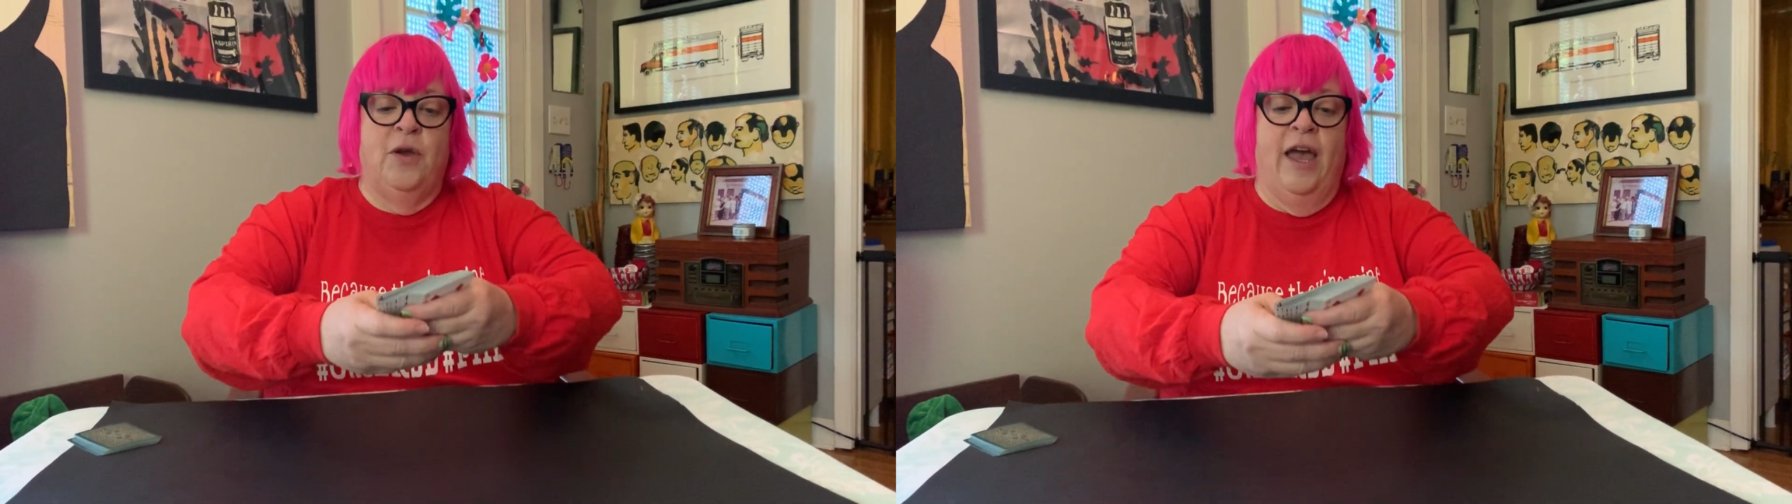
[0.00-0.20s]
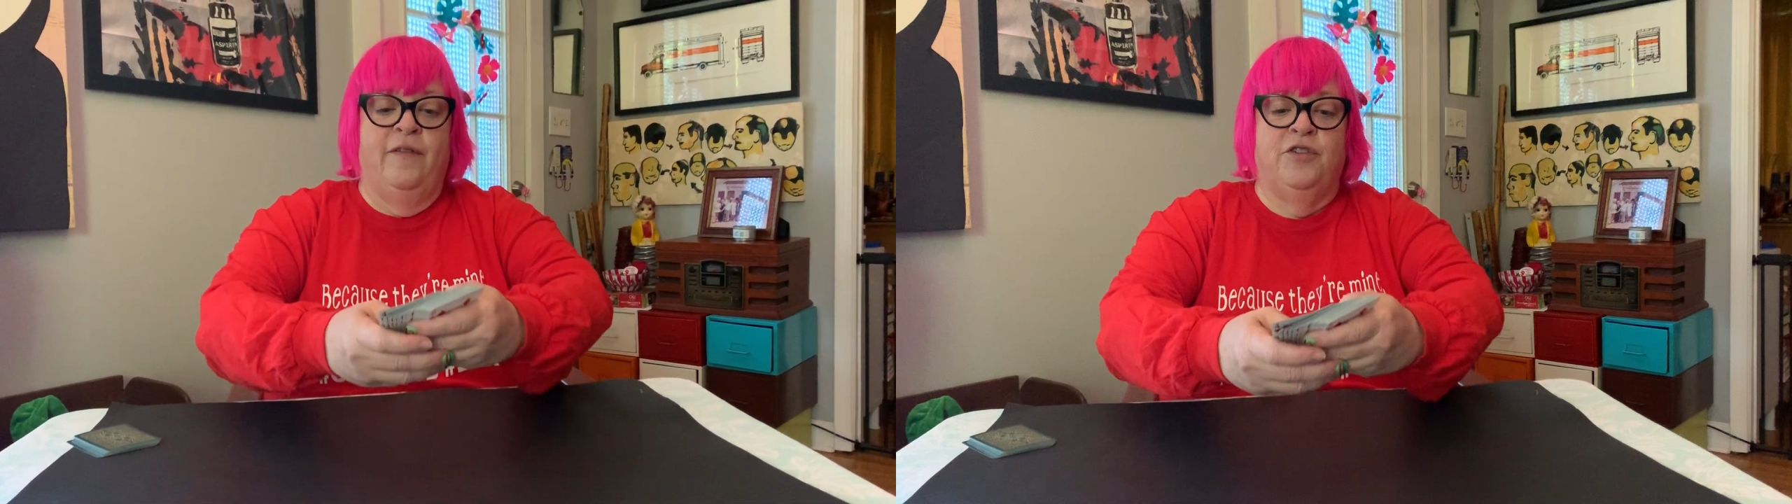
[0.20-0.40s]

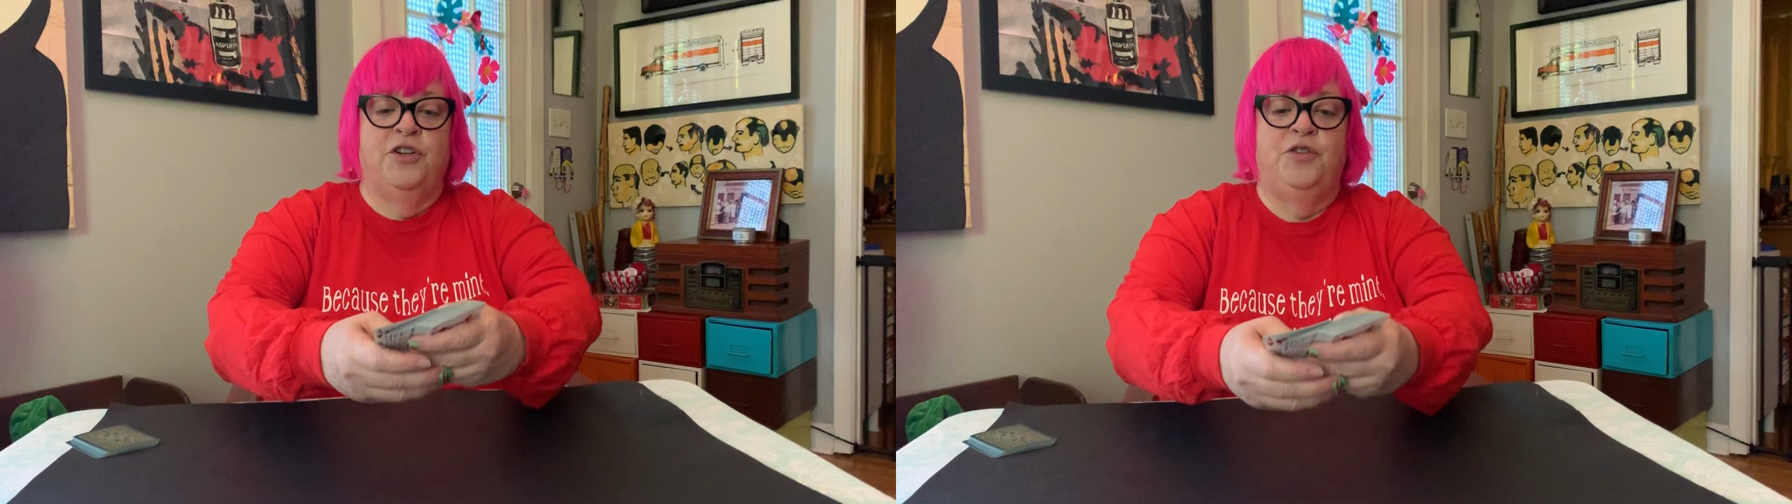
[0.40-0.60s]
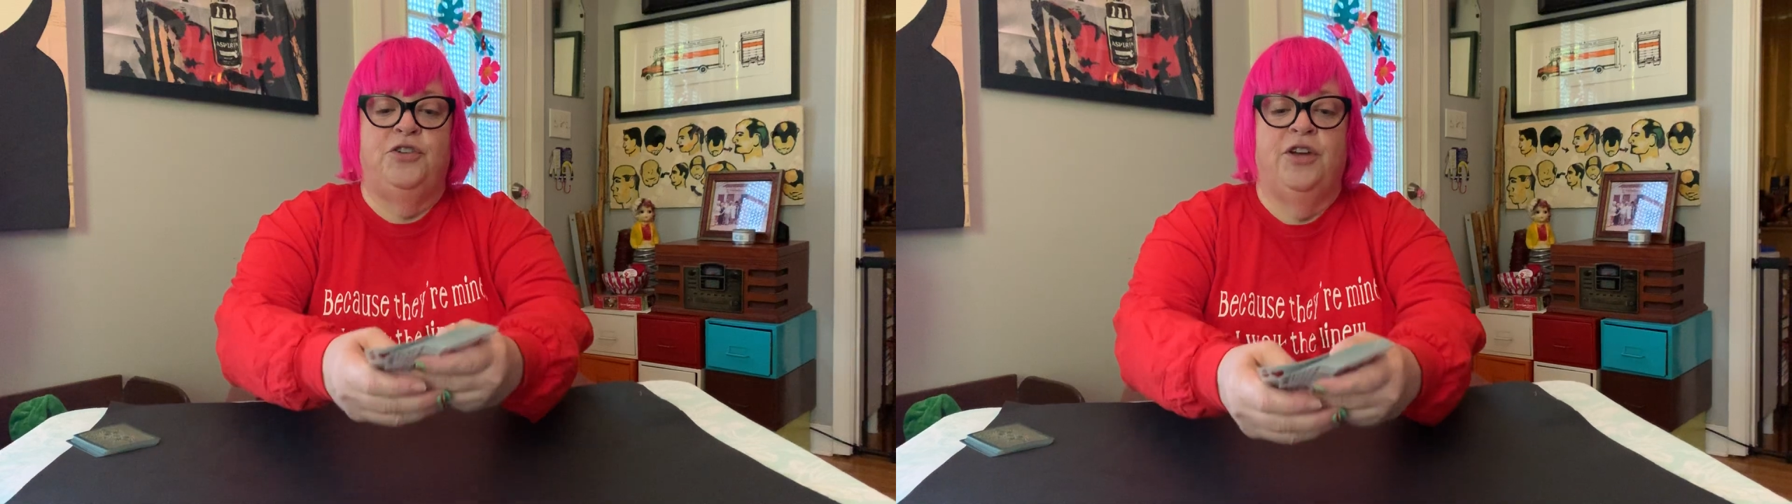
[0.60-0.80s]
after
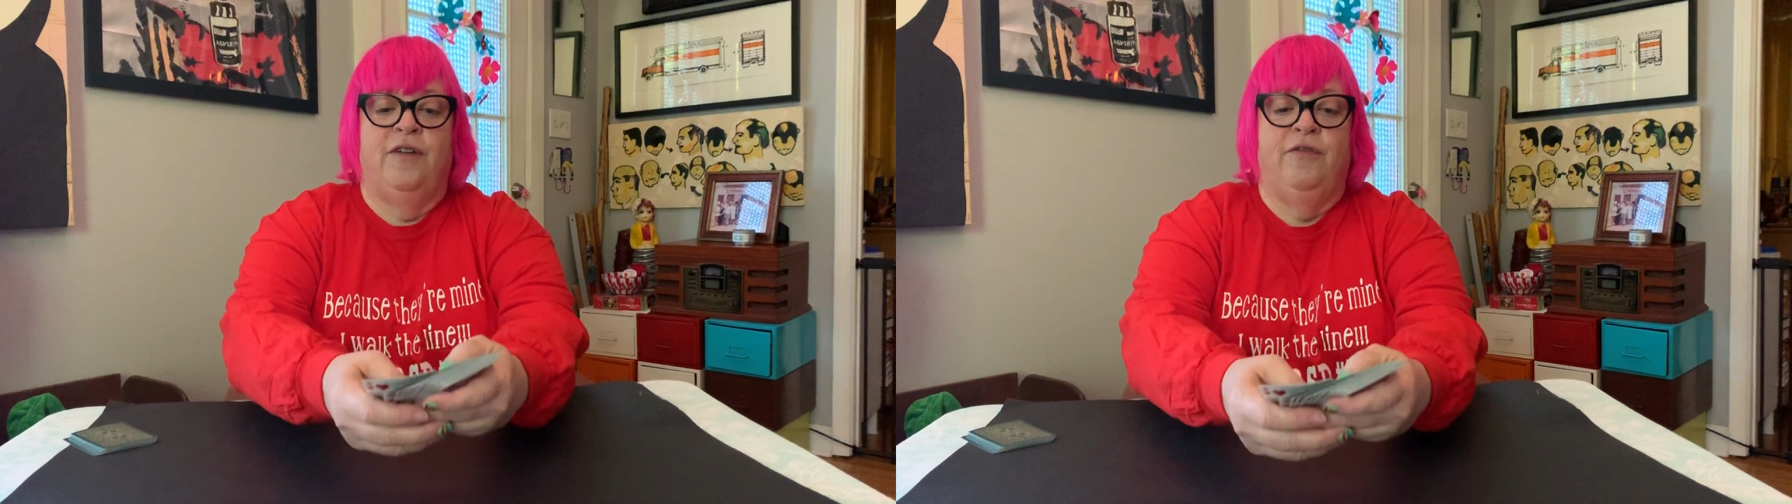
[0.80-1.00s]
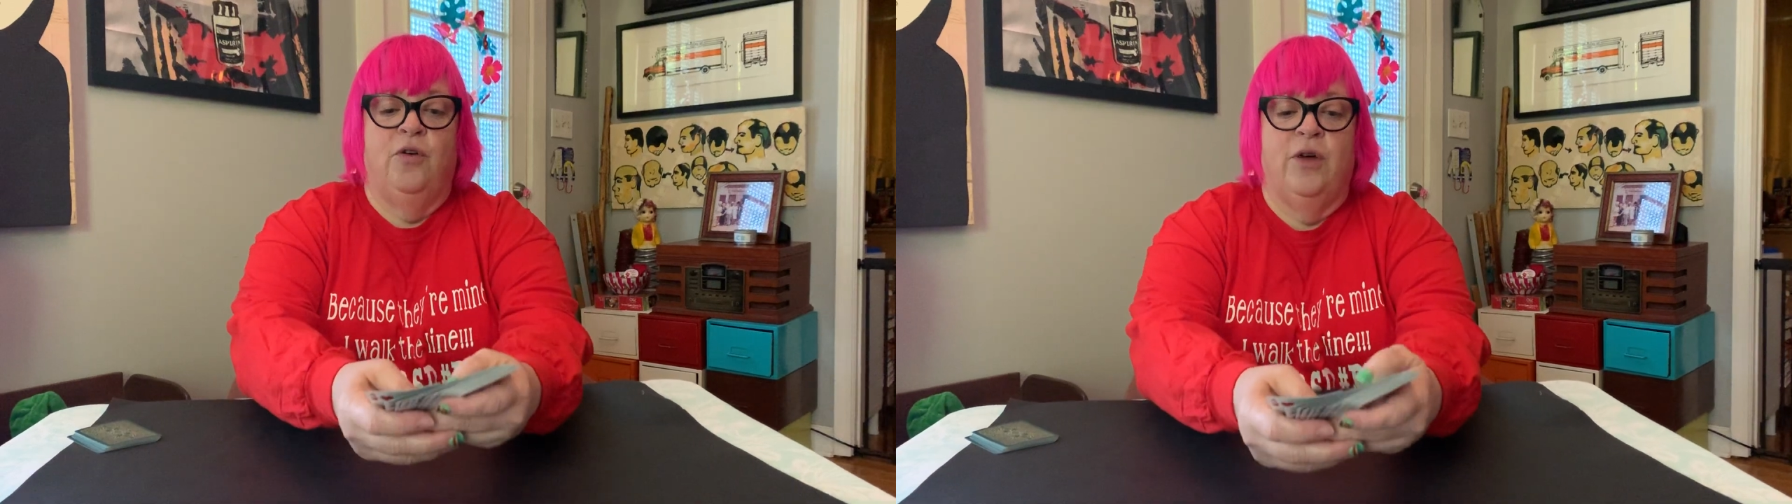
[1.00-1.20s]
you
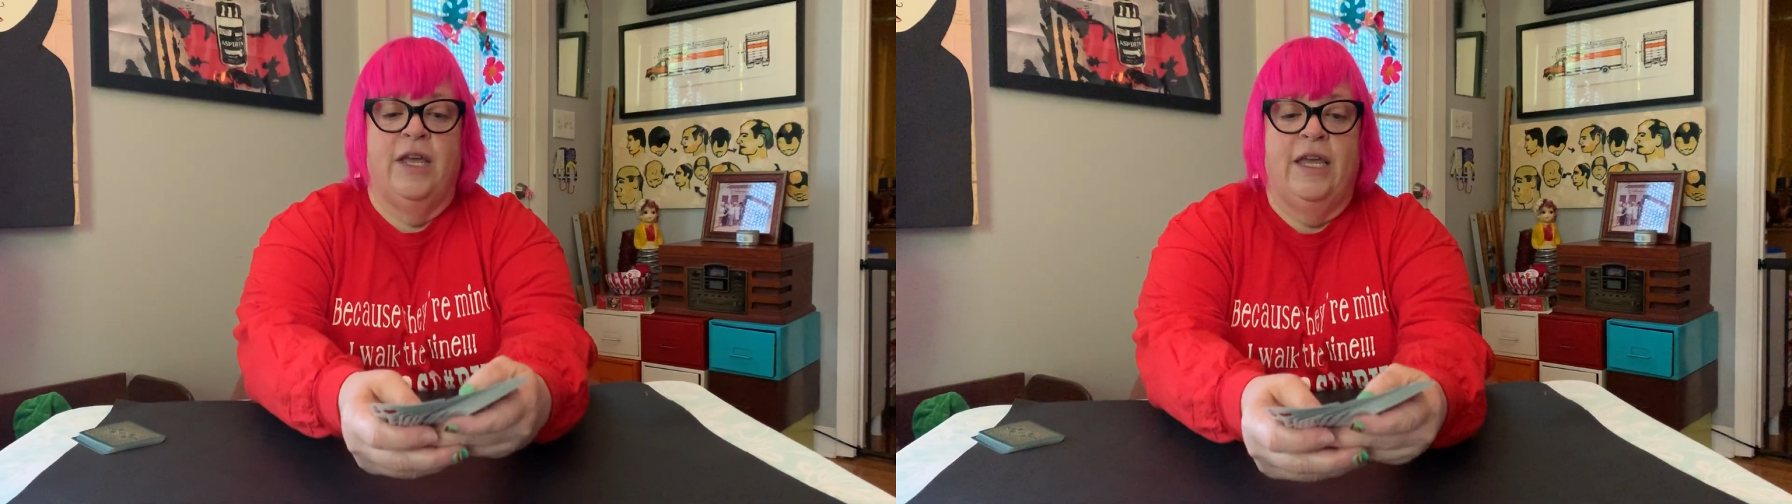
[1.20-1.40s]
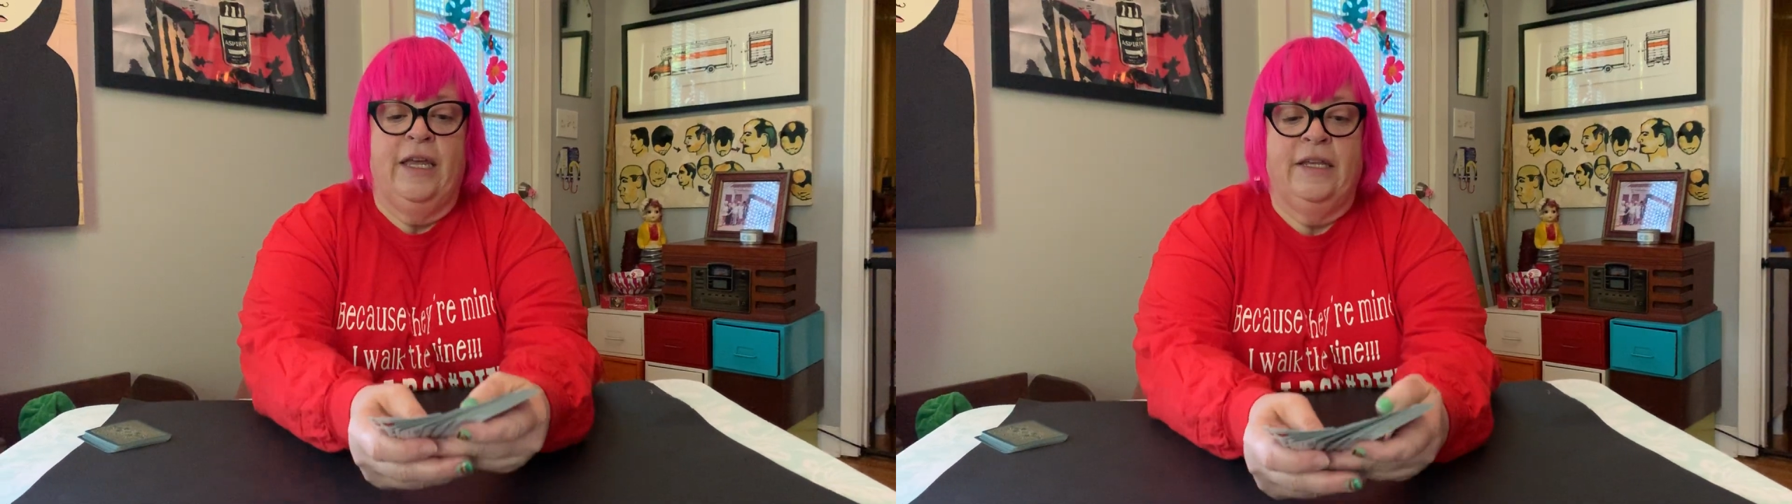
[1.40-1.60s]
shuffle
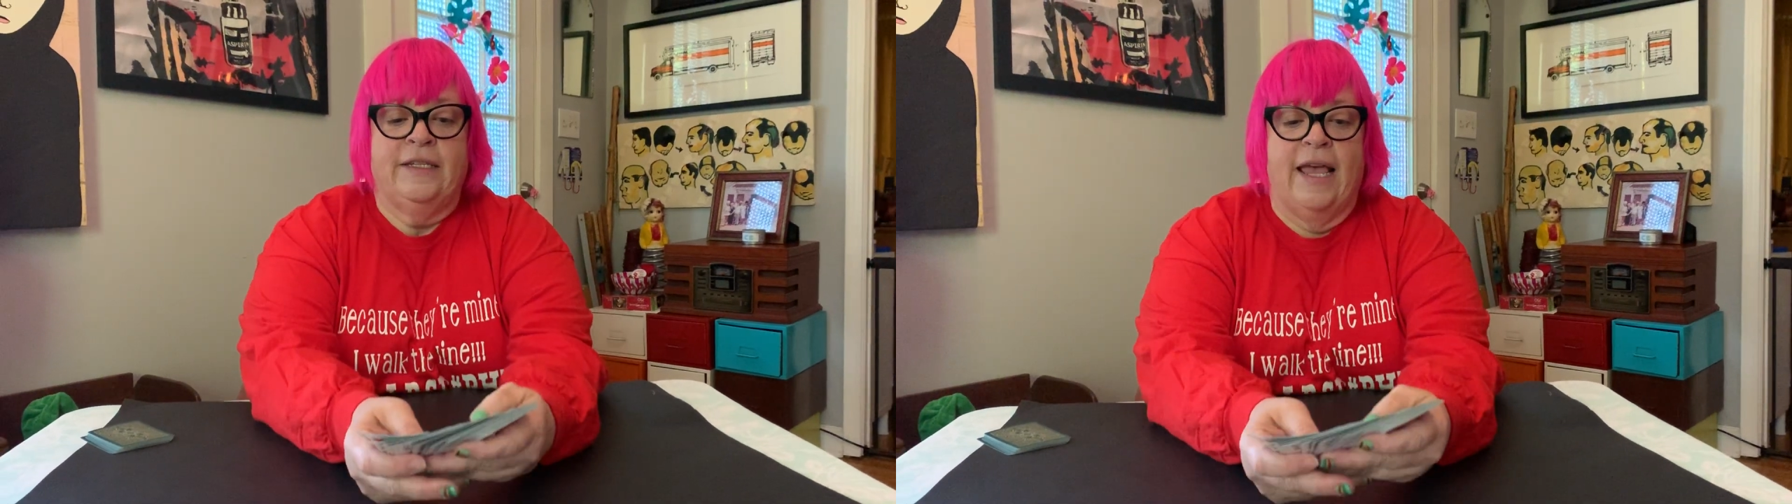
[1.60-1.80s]
is